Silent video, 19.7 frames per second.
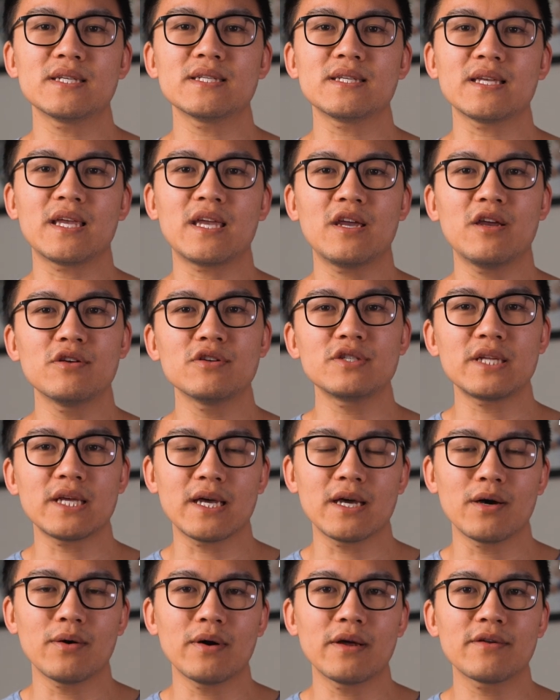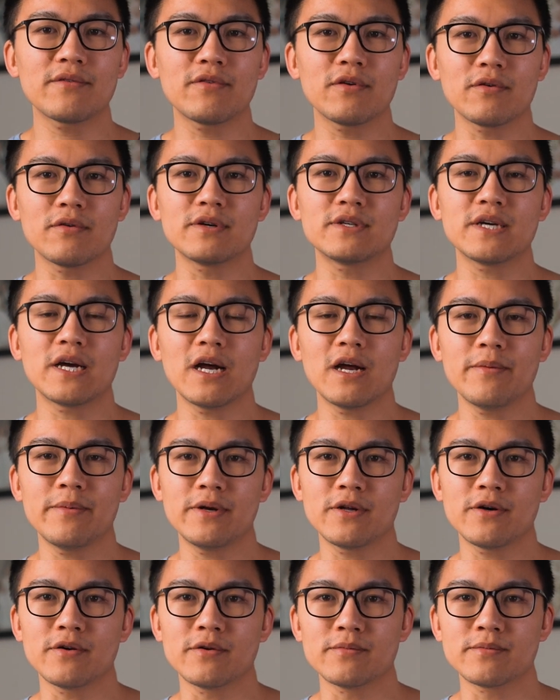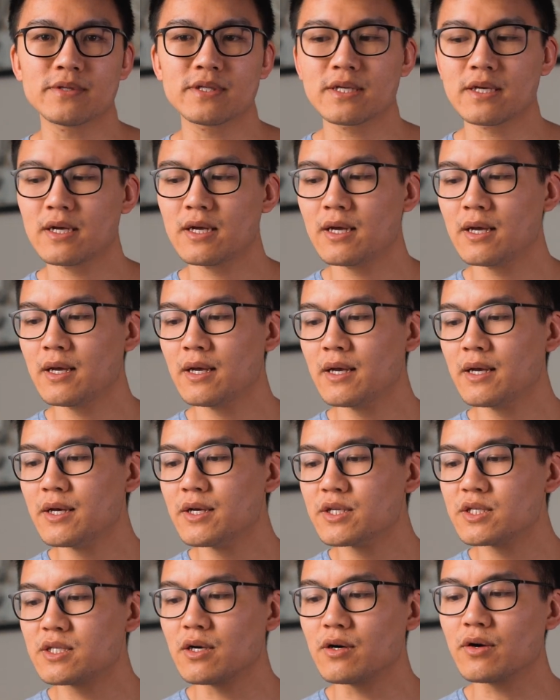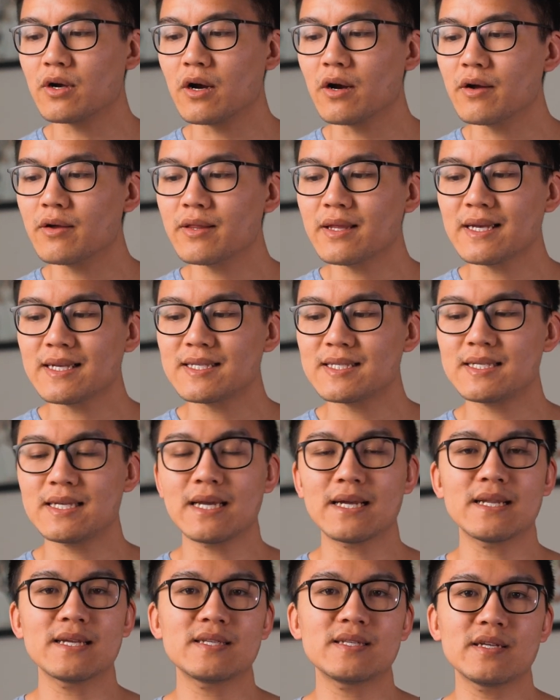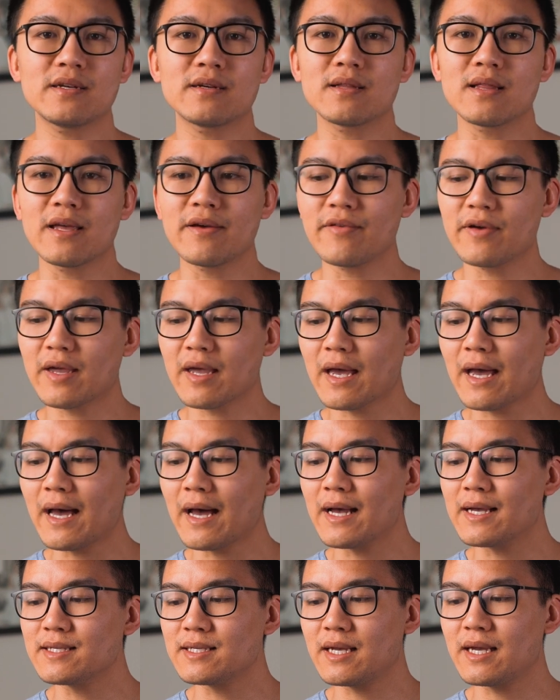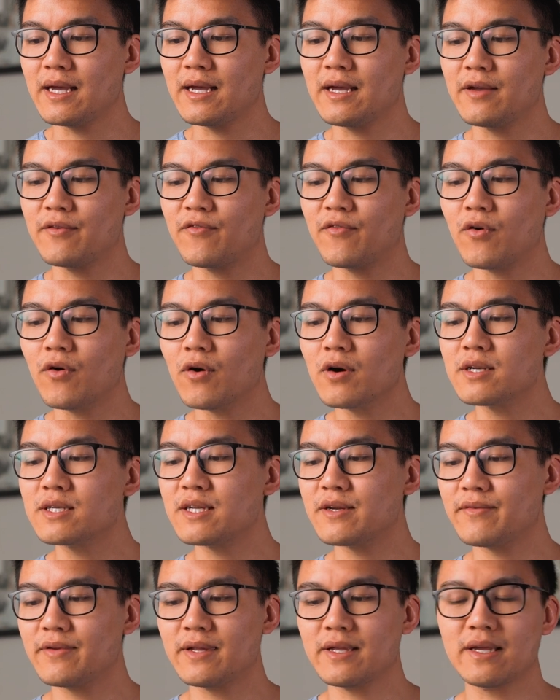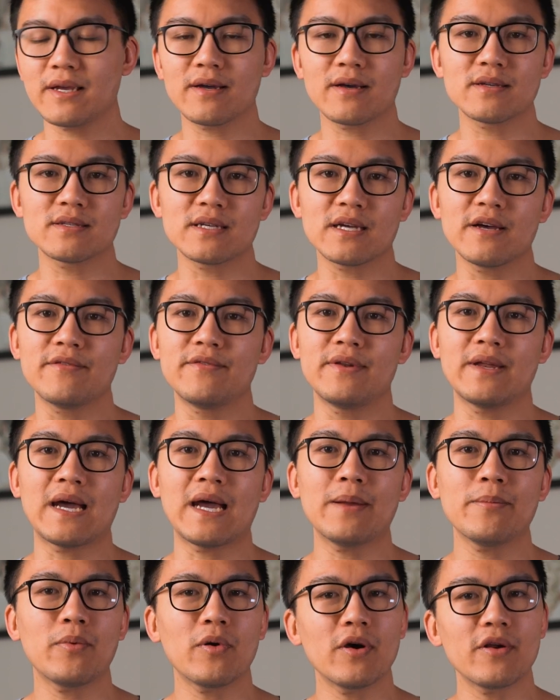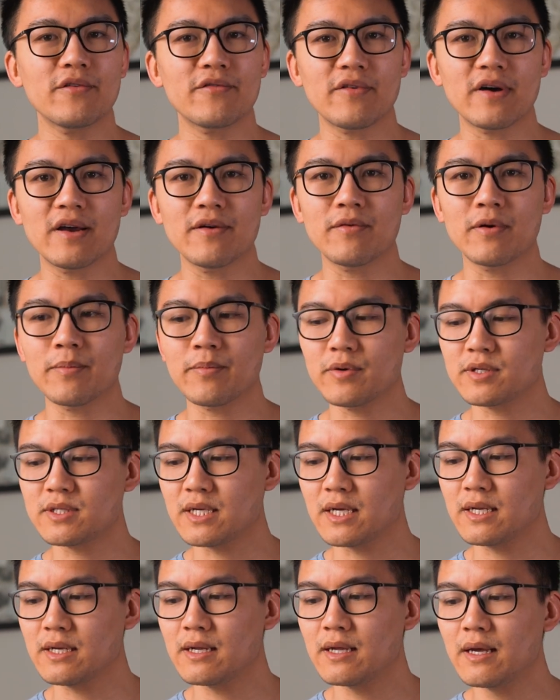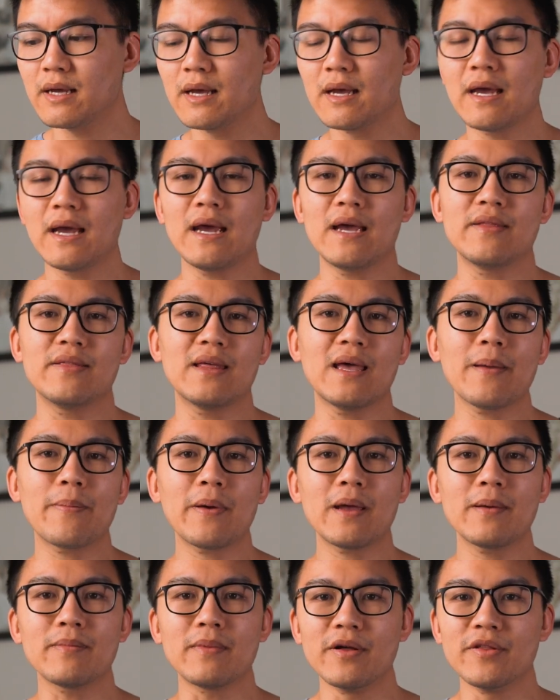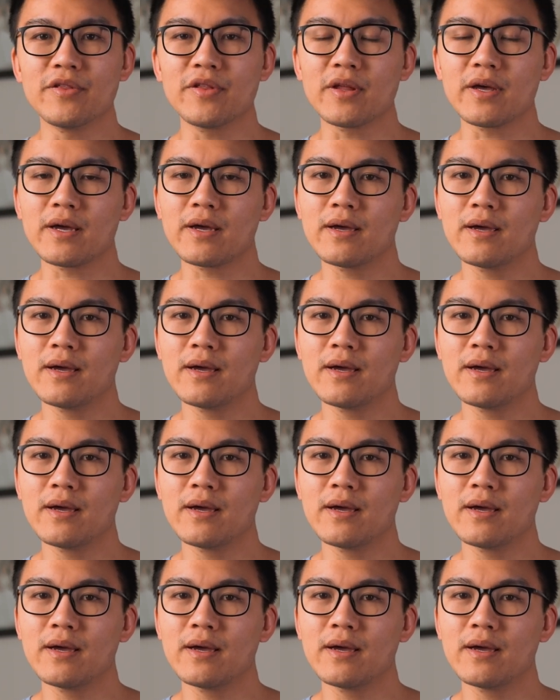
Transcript: is a huge tailwind for retirement homes. So currently, Sienna Senior Living has a forward dividend yield of 9.51%, and they pay monthly.